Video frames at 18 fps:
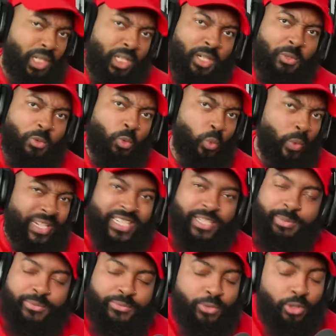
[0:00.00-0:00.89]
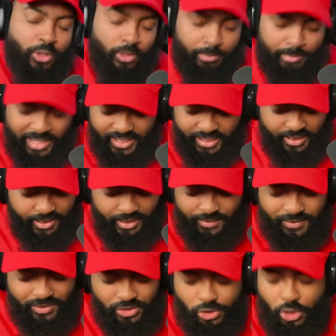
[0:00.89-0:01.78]
weeks before Mania
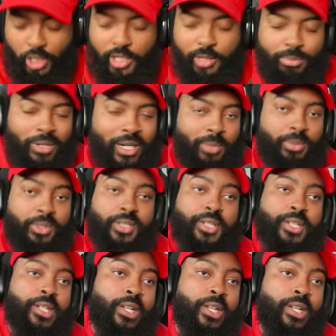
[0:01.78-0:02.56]
even started, probably.